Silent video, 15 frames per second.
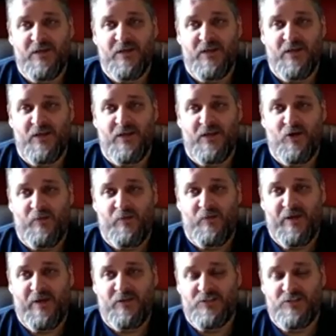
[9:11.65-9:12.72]
or
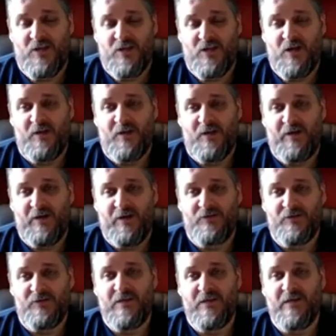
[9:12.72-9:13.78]
rather to talk
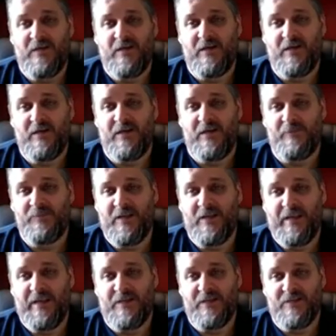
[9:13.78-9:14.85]
about,
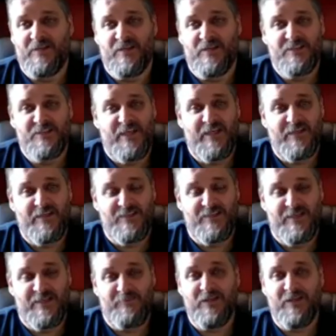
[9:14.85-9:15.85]
and let's say that D.